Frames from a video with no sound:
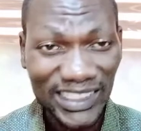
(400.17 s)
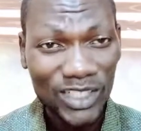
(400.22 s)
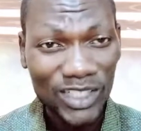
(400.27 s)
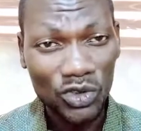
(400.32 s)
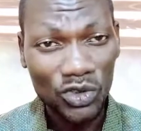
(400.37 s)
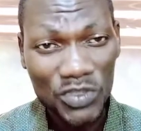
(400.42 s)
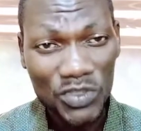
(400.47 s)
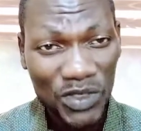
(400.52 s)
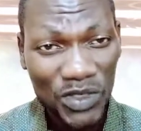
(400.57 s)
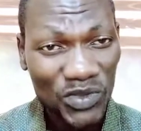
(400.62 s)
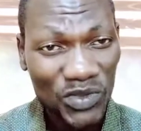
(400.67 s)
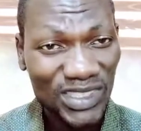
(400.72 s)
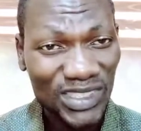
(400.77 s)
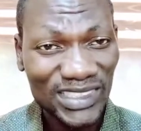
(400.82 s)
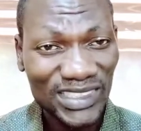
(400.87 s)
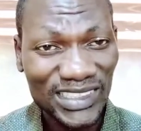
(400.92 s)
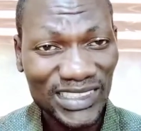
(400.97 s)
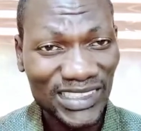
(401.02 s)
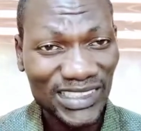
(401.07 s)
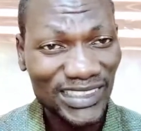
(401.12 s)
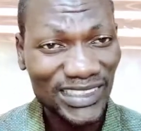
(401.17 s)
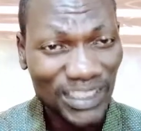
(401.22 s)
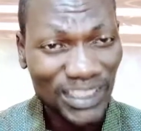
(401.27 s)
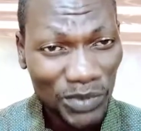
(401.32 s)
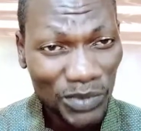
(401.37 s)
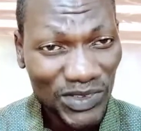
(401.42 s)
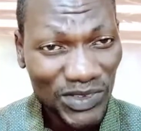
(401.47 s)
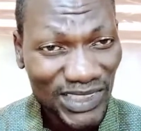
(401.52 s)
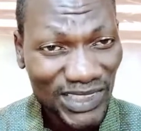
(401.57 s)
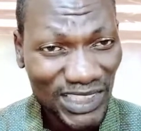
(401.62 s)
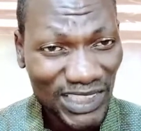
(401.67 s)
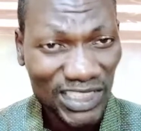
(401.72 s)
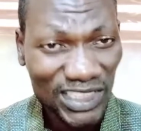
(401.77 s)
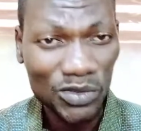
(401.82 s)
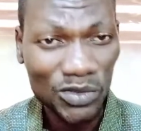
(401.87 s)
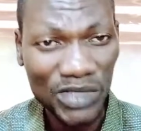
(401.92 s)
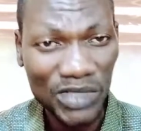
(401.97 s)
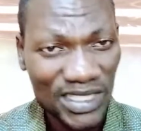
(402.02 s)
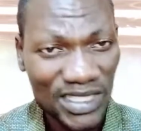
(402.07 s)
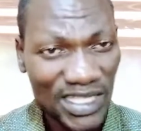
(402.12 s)
to respiratory diseases, respiratory
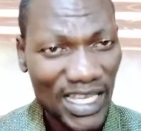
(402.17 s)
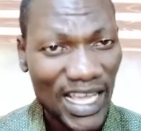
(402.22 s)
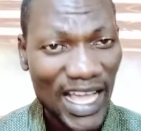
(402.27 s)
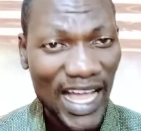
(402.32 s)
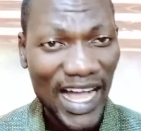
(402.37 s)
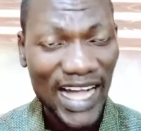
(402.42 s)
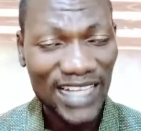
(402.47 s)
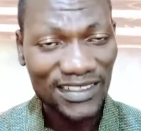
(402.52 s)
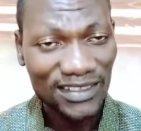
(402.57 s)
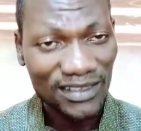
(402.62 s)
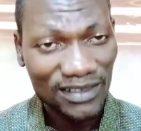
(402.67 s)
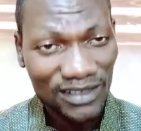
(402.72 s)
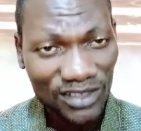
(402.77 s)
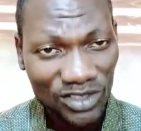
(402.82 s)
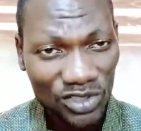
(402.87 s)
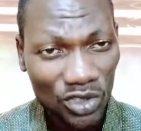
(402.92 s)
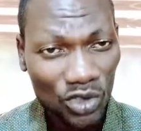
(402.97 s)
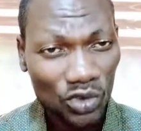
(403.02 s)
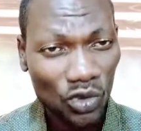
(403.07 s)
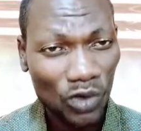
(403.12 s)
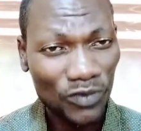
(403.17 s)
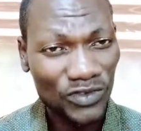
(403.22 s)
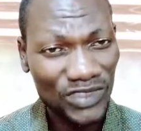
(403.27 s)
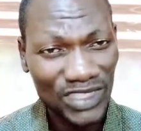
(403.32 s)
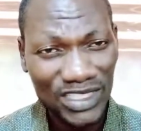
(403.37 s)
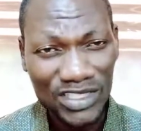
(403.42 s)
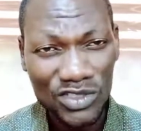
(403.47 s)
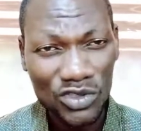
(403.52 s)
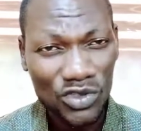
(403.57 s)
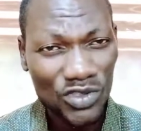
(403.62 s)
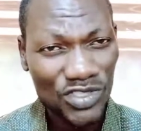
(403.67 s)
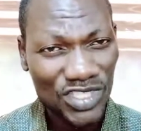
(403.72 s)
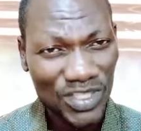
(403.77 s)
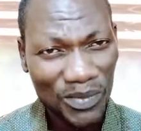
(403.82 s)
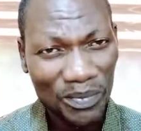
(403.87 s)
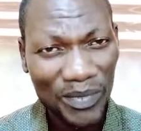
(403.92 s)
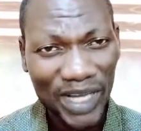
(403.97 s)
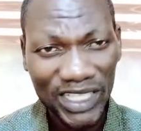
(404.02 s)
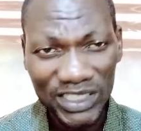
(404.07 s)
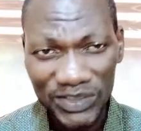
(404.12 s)
distress as a result of this. So you see,
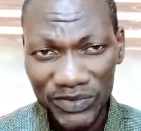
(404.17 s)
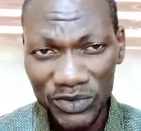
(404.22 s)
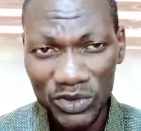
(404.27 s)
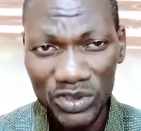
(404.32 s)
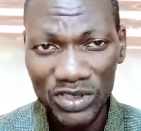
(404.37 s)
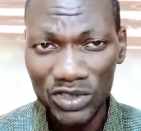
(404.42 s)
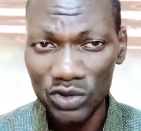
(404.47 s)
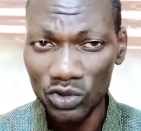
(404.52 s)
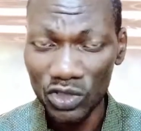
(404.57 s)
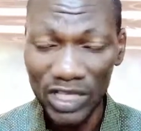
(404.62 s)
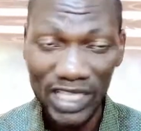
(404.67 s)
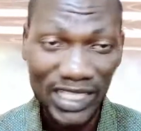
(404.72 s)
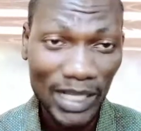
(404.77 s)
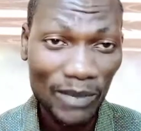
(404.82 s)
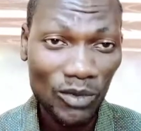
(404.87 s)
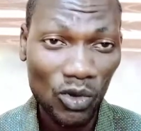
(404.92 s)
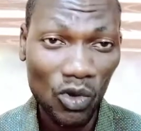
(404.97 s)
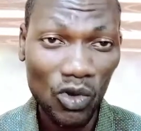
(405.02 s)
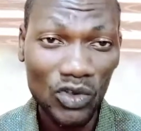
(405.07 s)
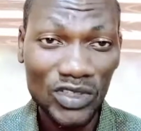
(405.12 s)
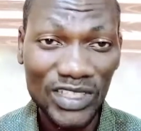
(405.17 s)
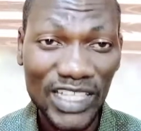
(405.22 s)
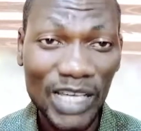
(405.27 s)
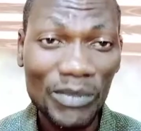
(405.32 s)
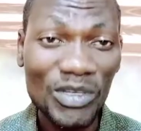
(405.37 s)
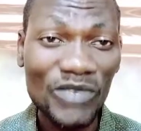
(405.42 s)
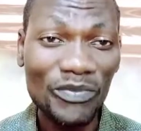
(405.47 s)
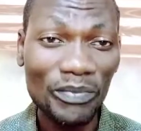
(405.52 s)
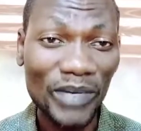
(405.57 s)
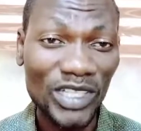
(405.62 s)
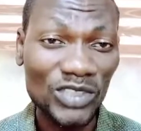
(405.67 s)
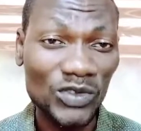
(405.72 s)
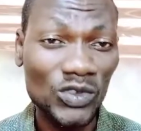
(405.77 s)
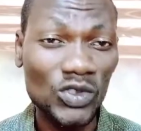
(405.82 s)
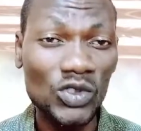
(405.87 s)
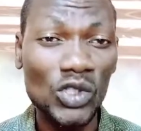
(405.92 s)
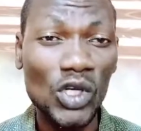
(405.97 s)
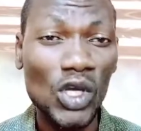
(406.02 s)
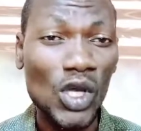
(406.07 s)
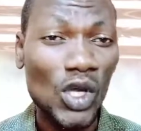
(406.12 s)
mash food, not that I'm condemning mash food
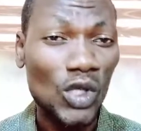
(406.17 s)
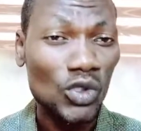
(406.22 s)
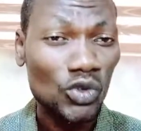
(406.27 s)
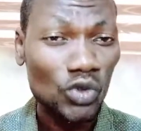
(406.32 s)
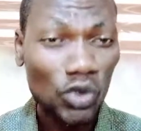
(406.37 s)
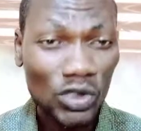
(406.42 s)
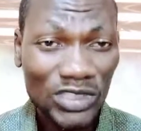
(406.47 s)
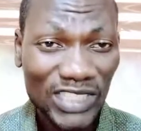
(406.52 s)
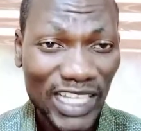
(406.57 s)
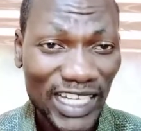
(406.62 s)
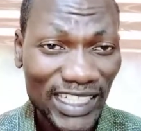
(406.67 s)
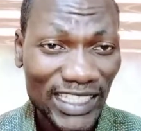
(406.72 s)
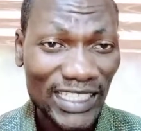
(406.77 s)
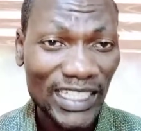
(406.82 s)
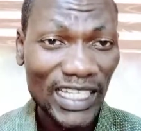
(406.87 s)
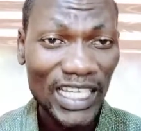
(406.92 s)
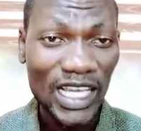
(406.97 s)
totally,